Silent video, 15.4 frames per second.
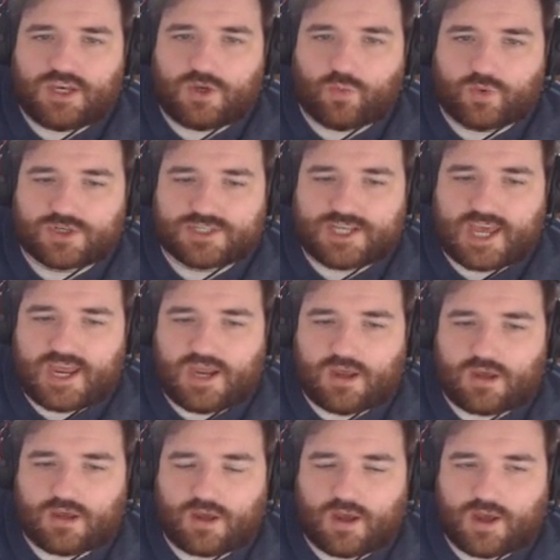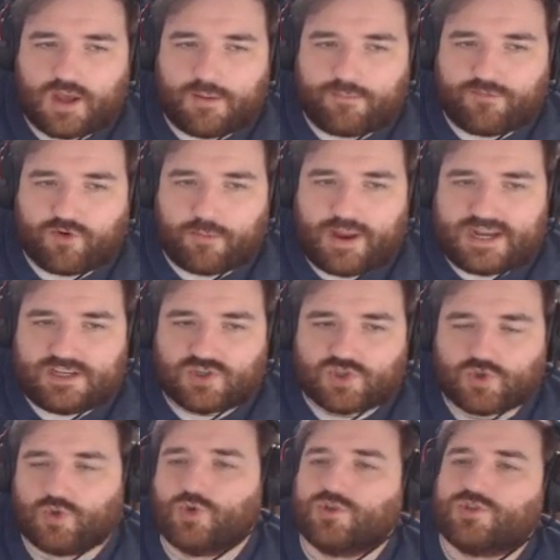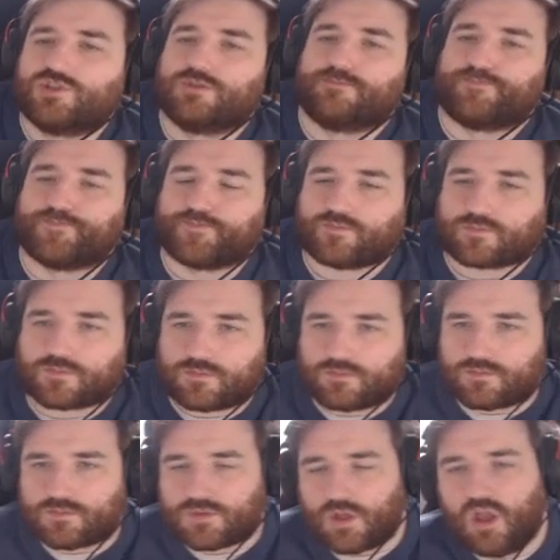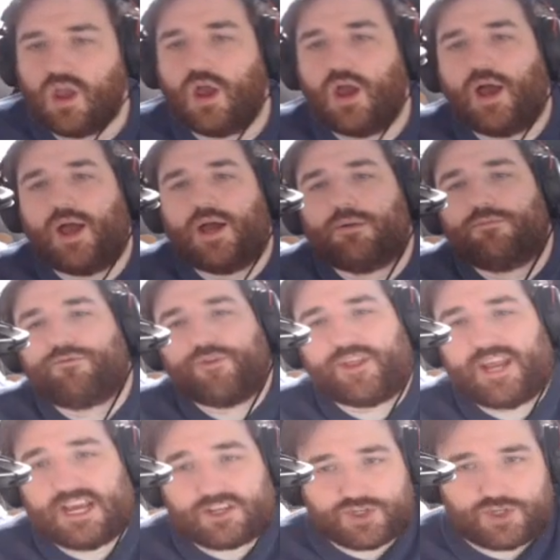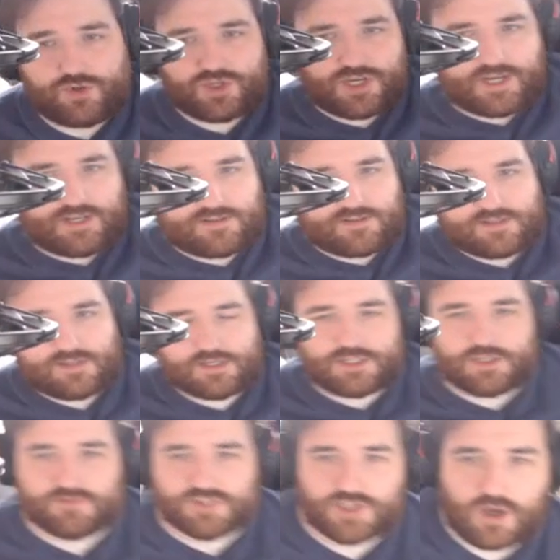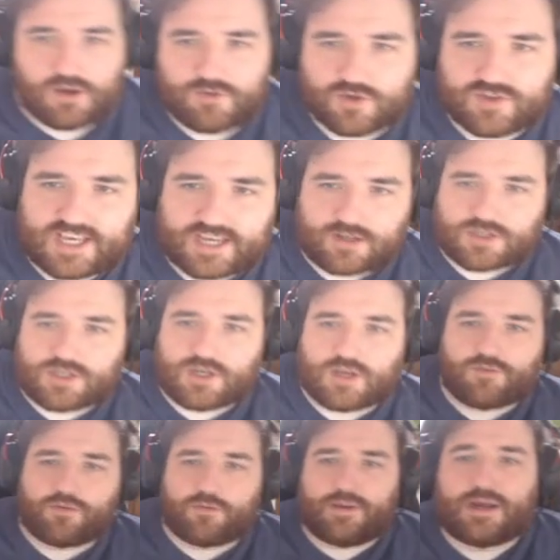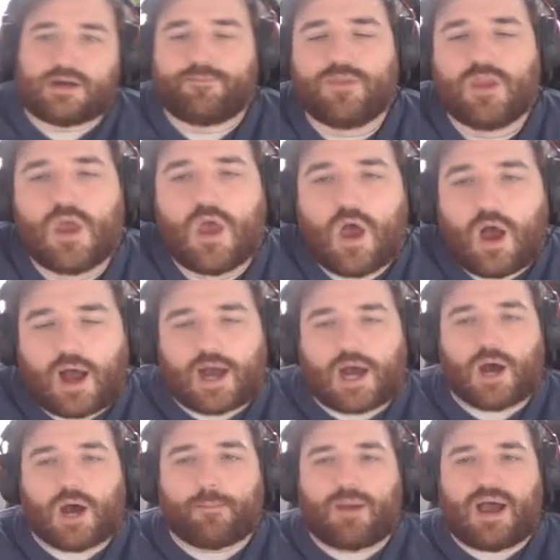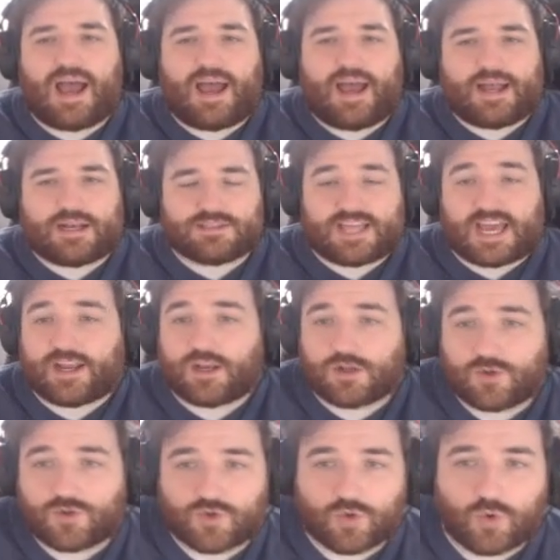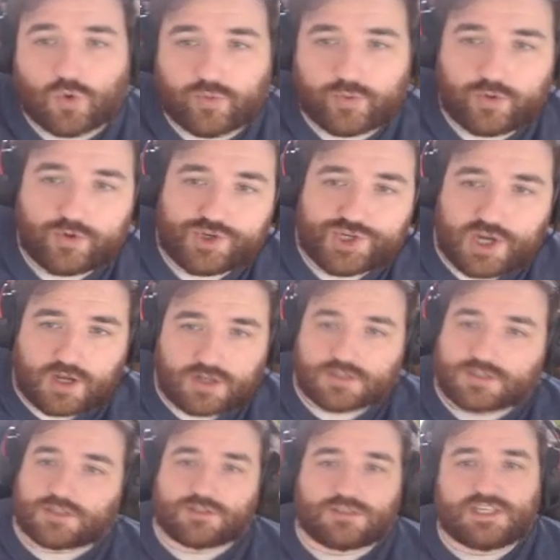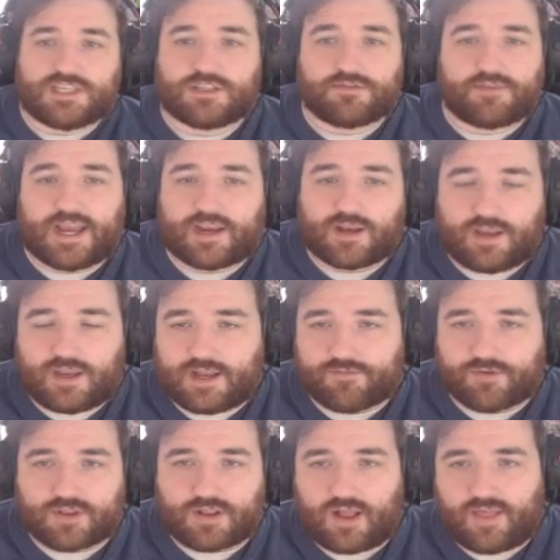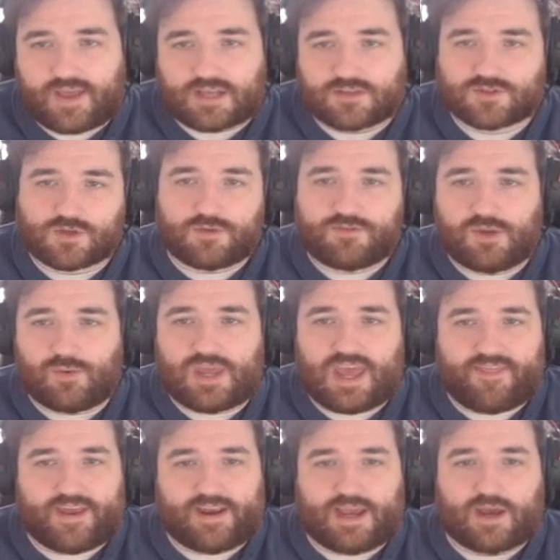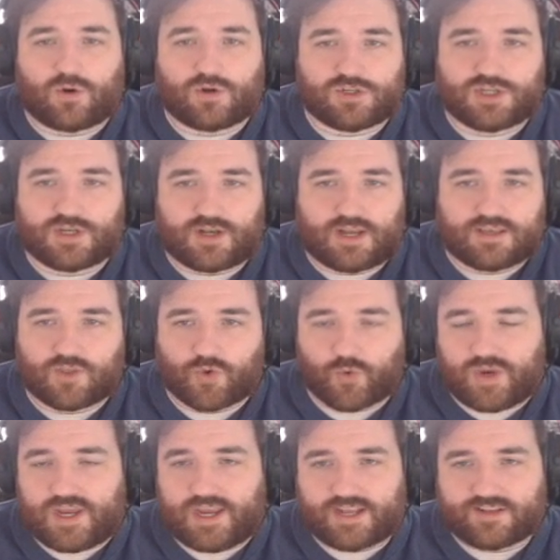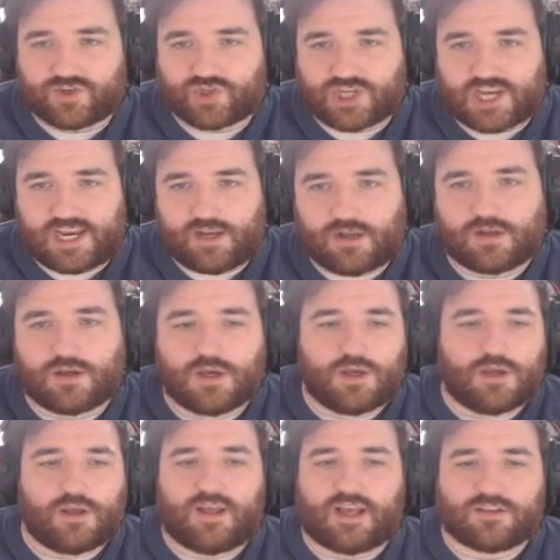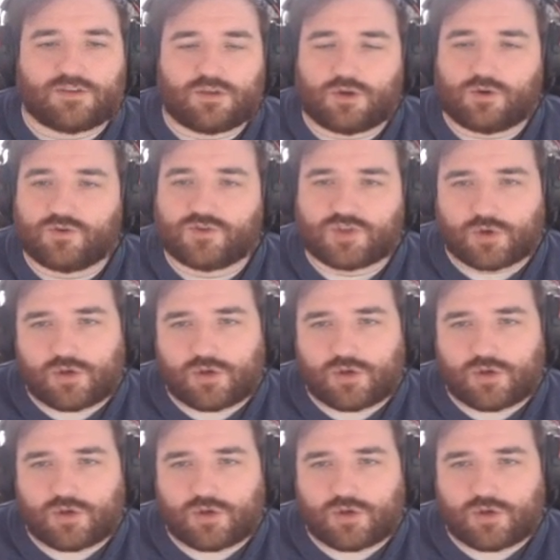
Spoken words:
you would take from any source for the next 2 turns until the start of your 2nd turn from now. And that includes all Rune Chants and Seeds of Agony and everything like that. So if you get that out on turn 3 against Chain, that goes. So,